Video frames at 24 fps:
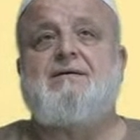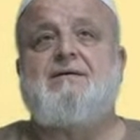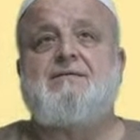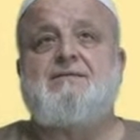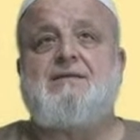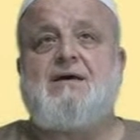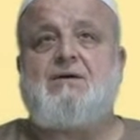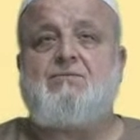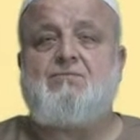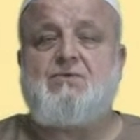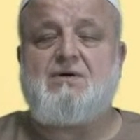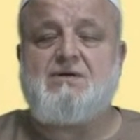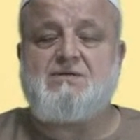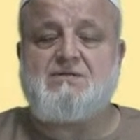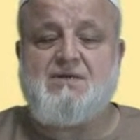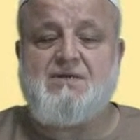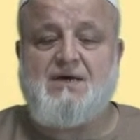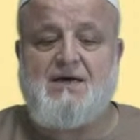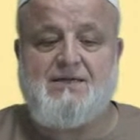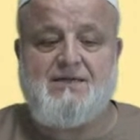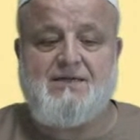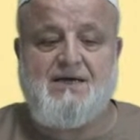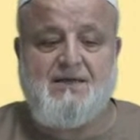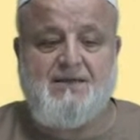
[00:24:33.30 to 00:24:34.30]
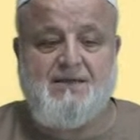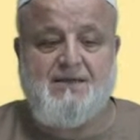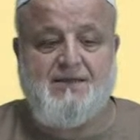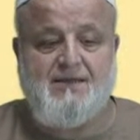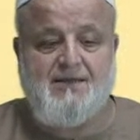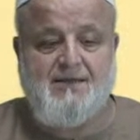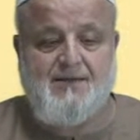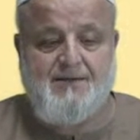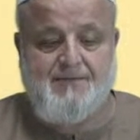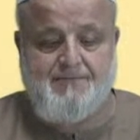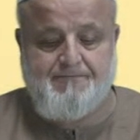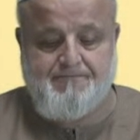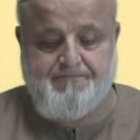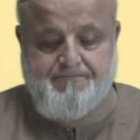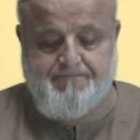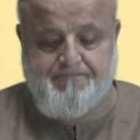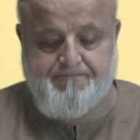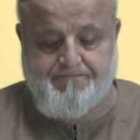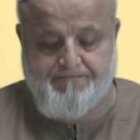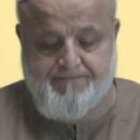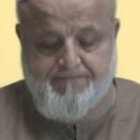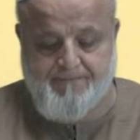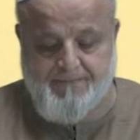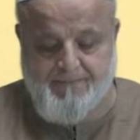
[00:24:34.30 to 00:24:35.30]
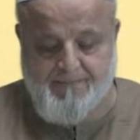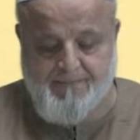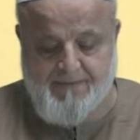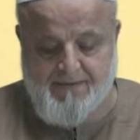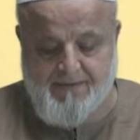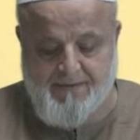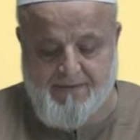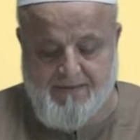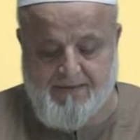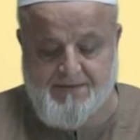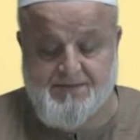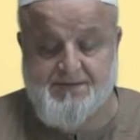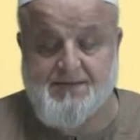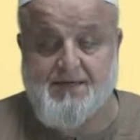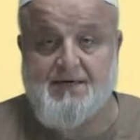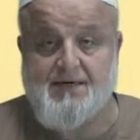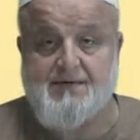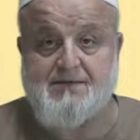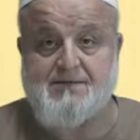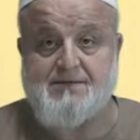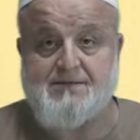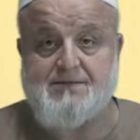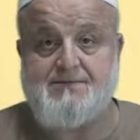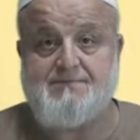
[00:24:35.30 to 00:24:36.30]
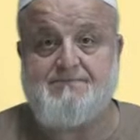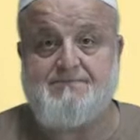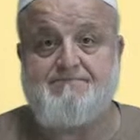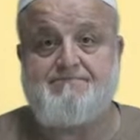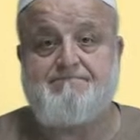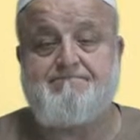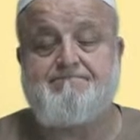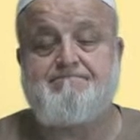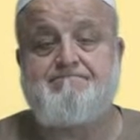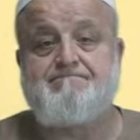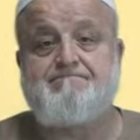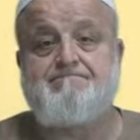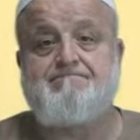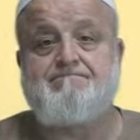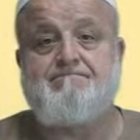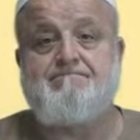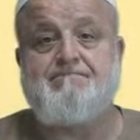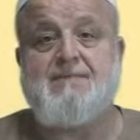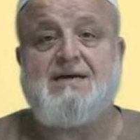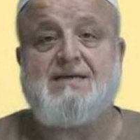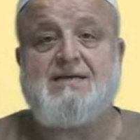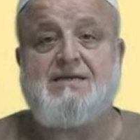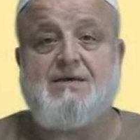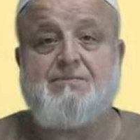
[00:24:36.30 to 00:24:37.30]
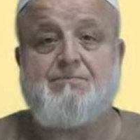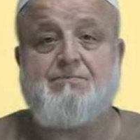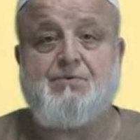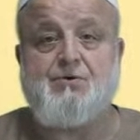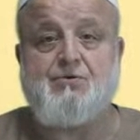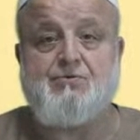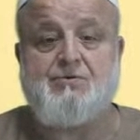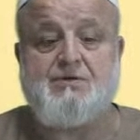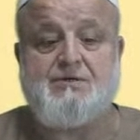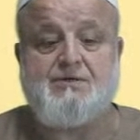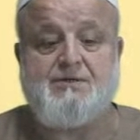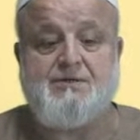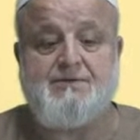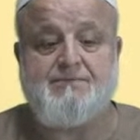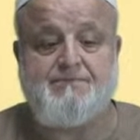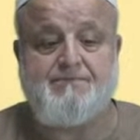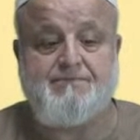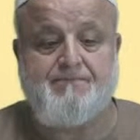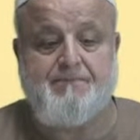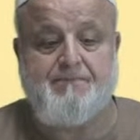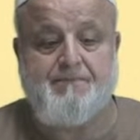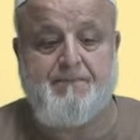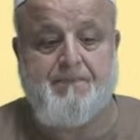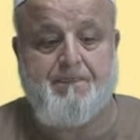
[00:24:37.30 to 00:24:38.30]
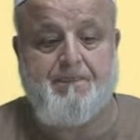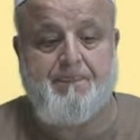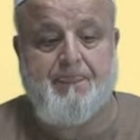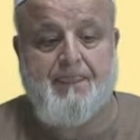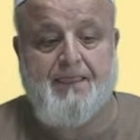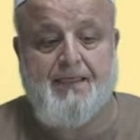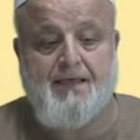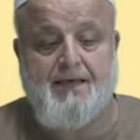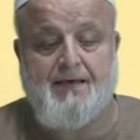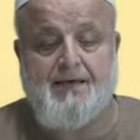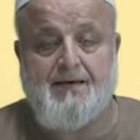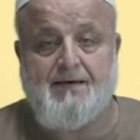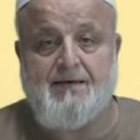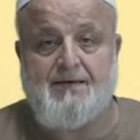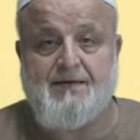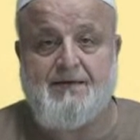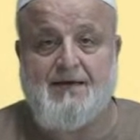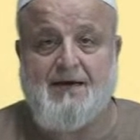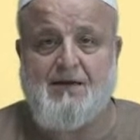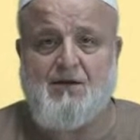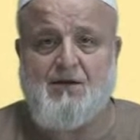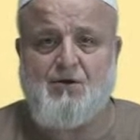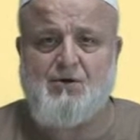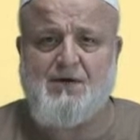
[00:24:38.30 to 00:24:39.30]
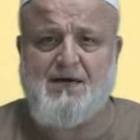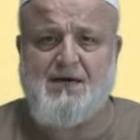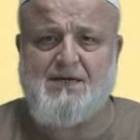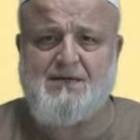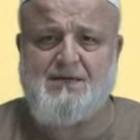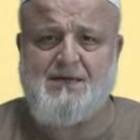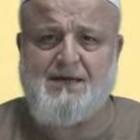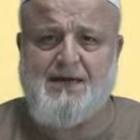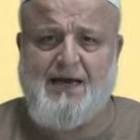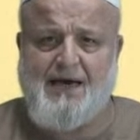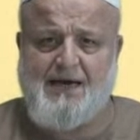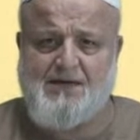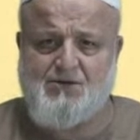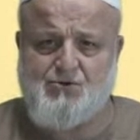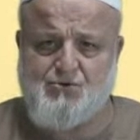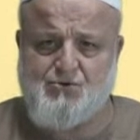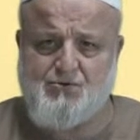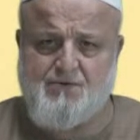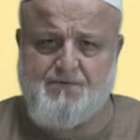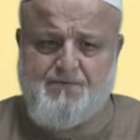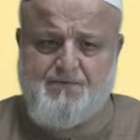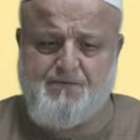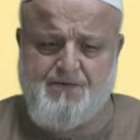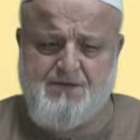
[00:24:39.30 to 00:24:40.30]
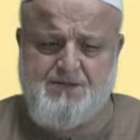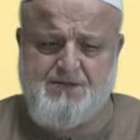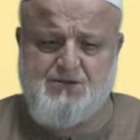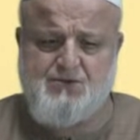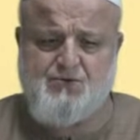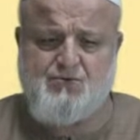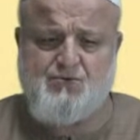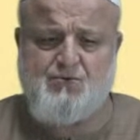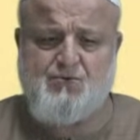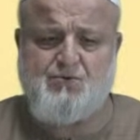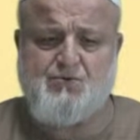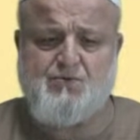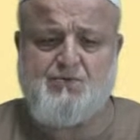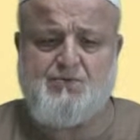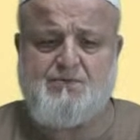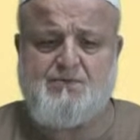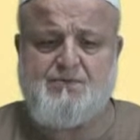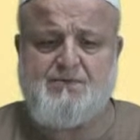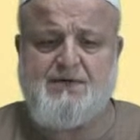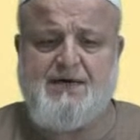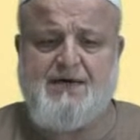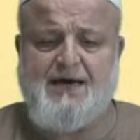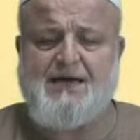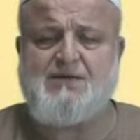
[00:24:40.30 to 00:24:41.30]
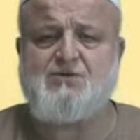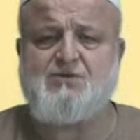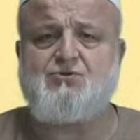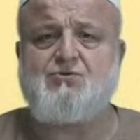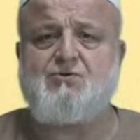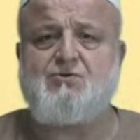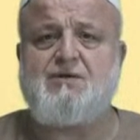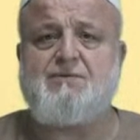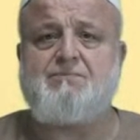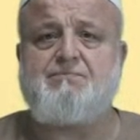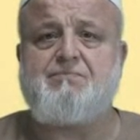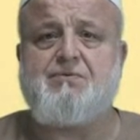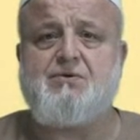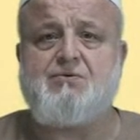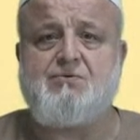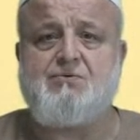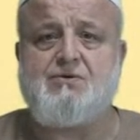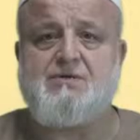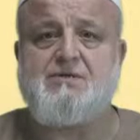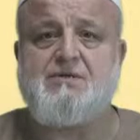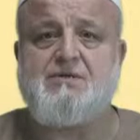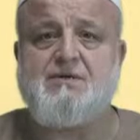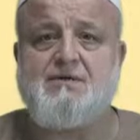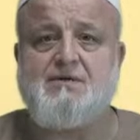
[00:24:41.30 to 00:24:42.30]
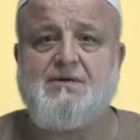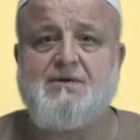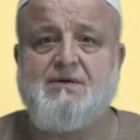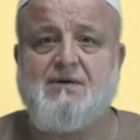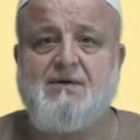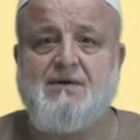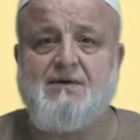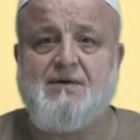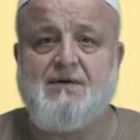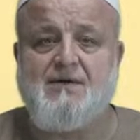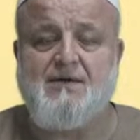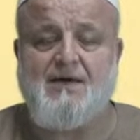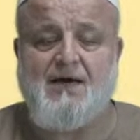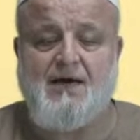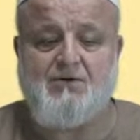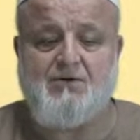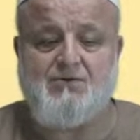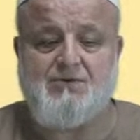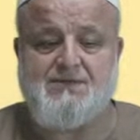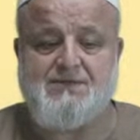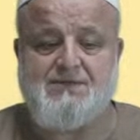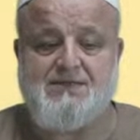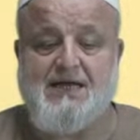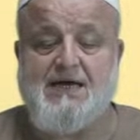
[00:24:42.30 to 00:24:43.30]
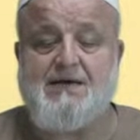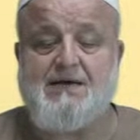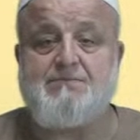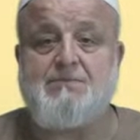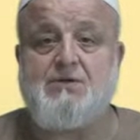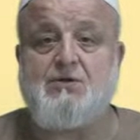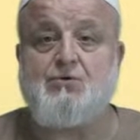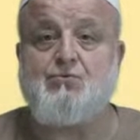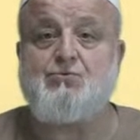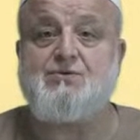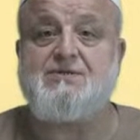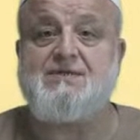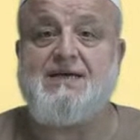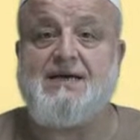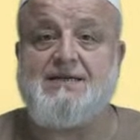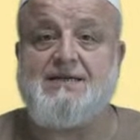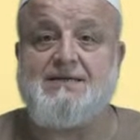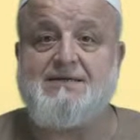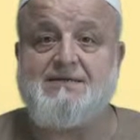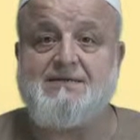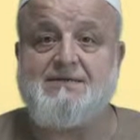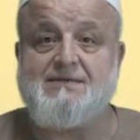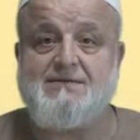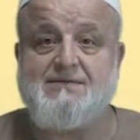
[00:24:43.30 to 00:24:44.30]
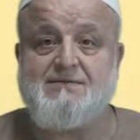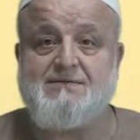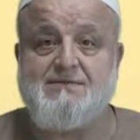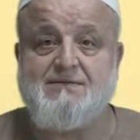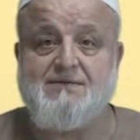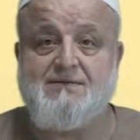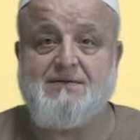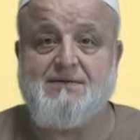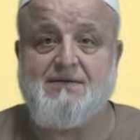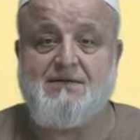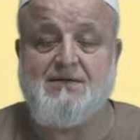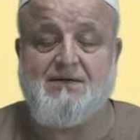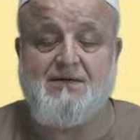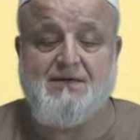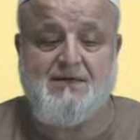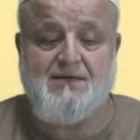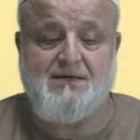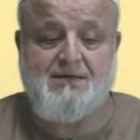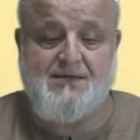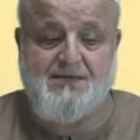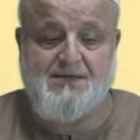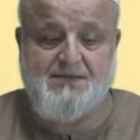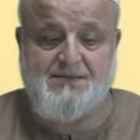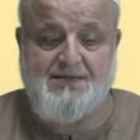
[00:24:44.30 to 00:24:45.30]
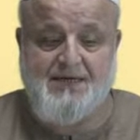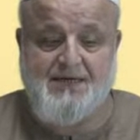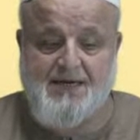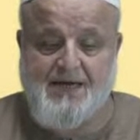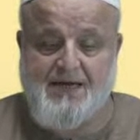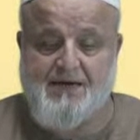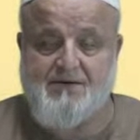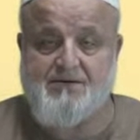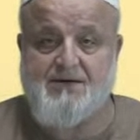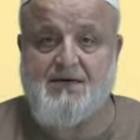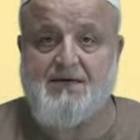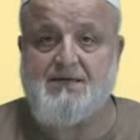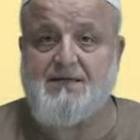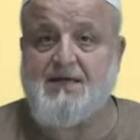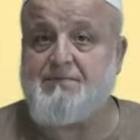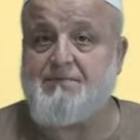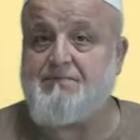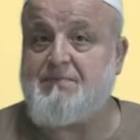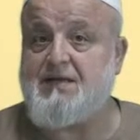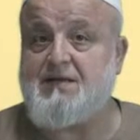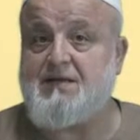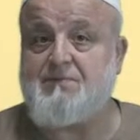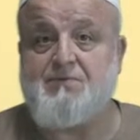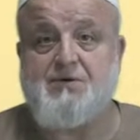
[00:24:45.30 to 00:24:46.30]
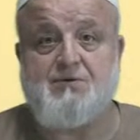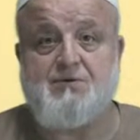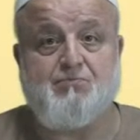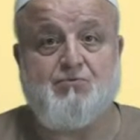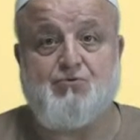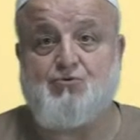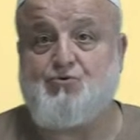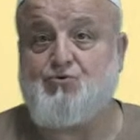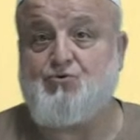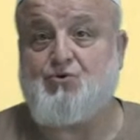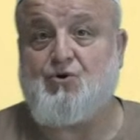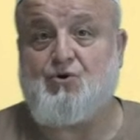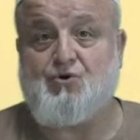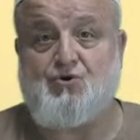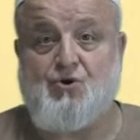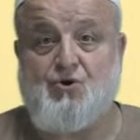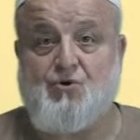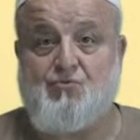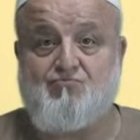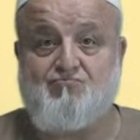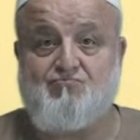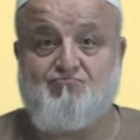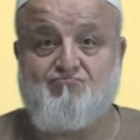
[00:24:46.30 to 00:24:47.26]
That was hadath asghar, minor impurity. Now look at actual physical, actual impurity, how Islam looks at it. This is an area that many people do not know.